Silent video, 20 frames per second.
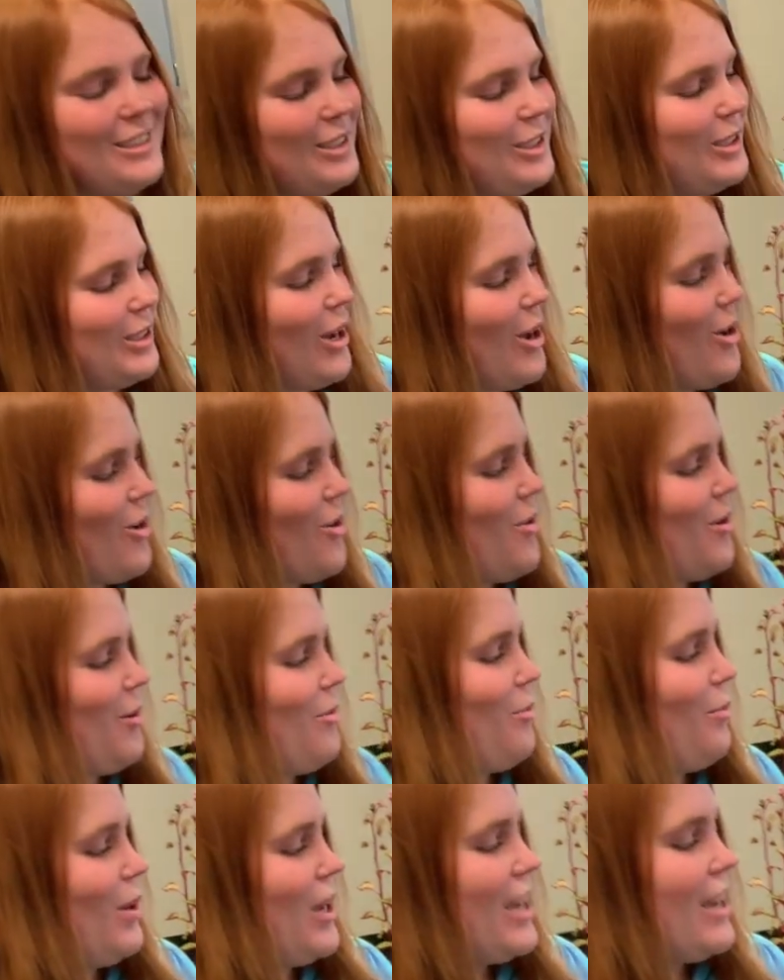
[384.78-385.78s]
so
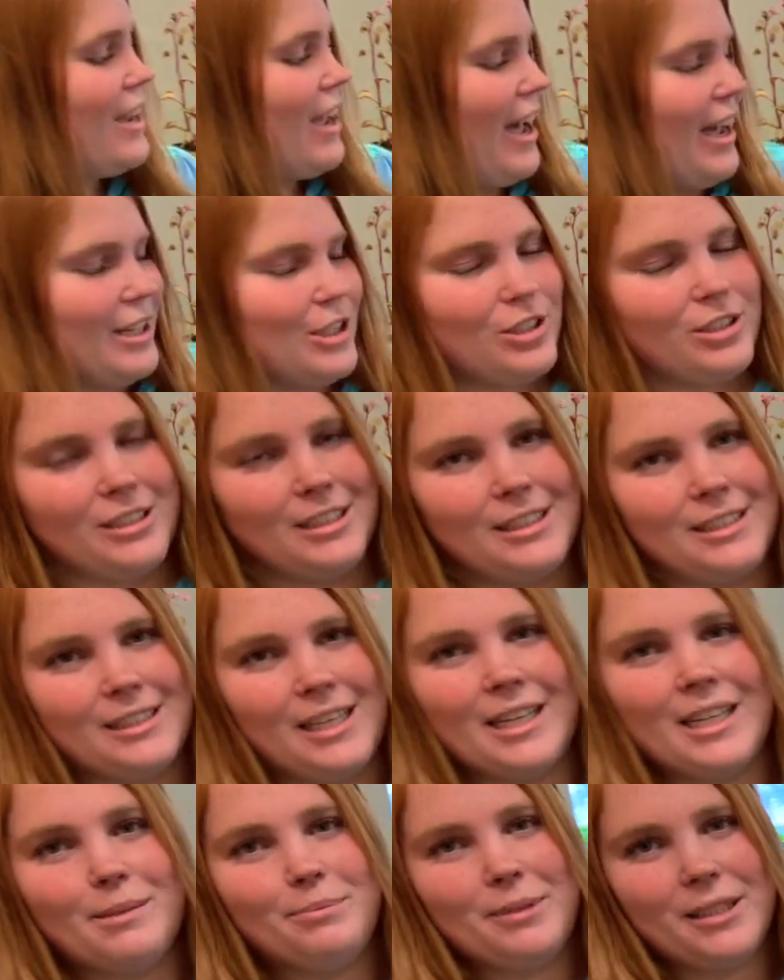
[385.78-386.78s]
we actually
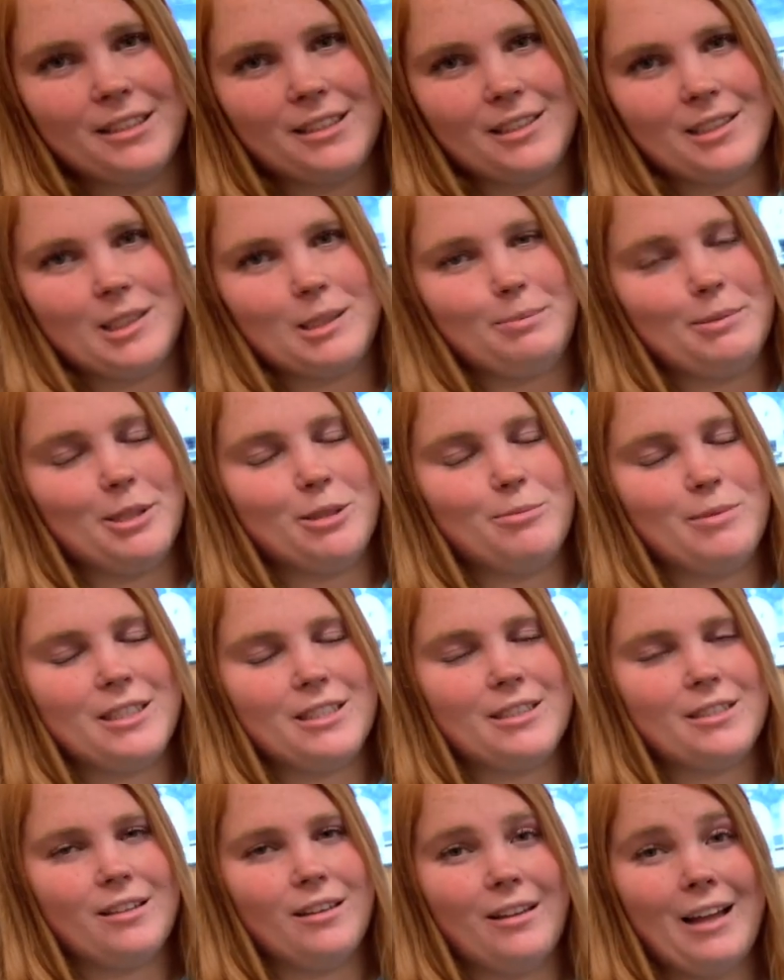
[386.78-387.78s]
set up these
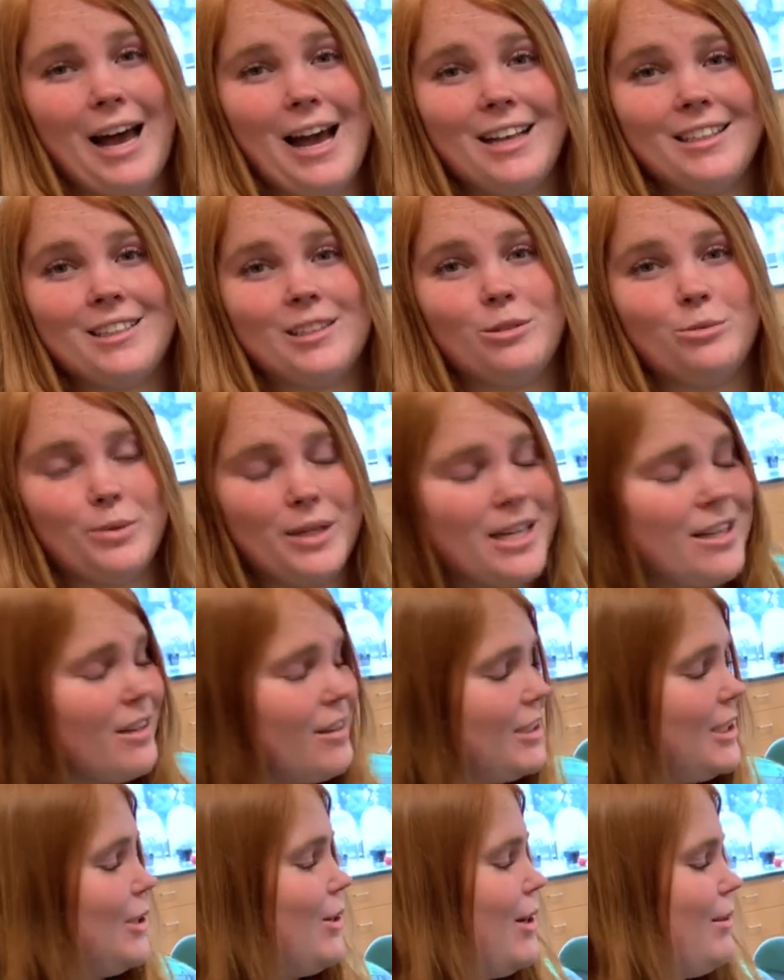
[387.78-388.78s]
experiments last week,
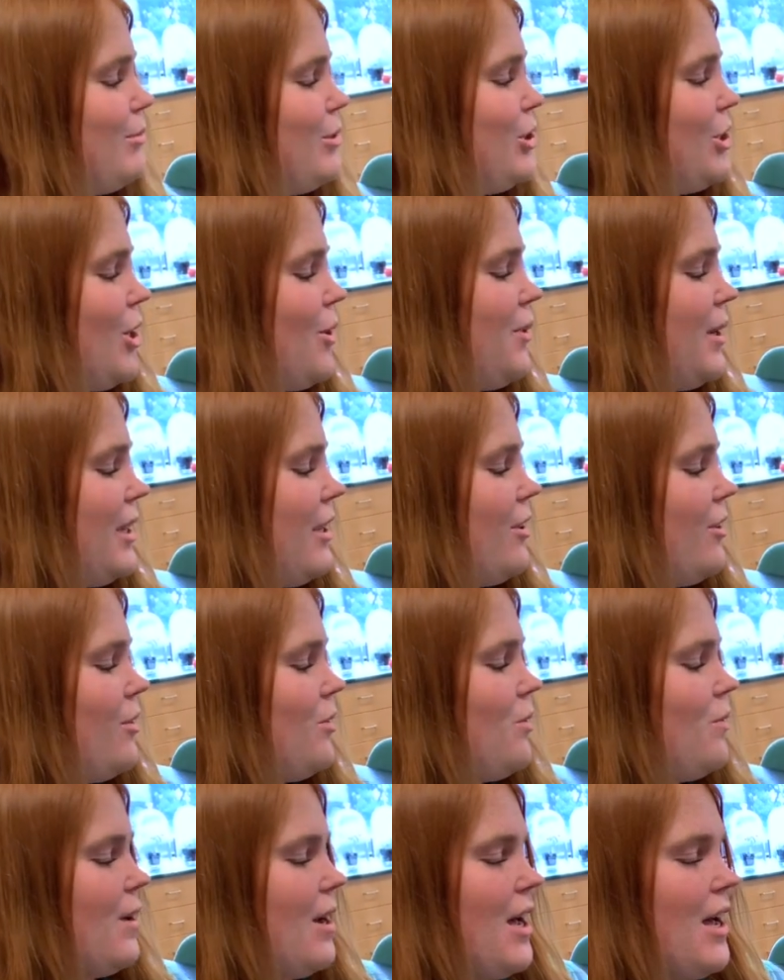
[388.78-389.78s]
so I'm showing
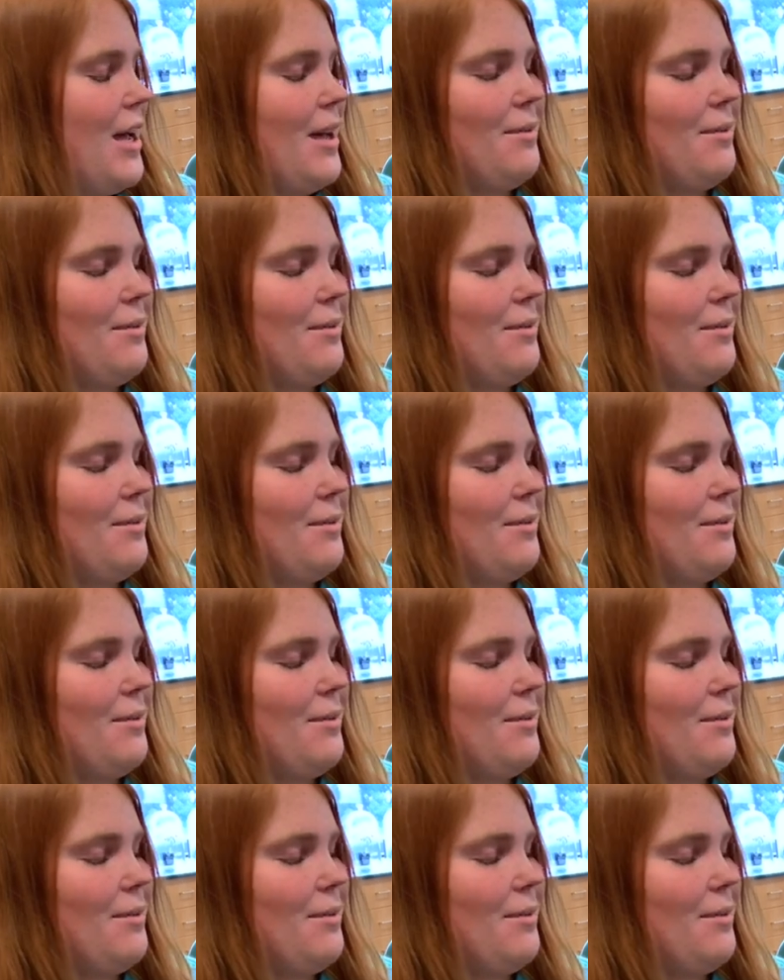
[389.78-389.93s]
you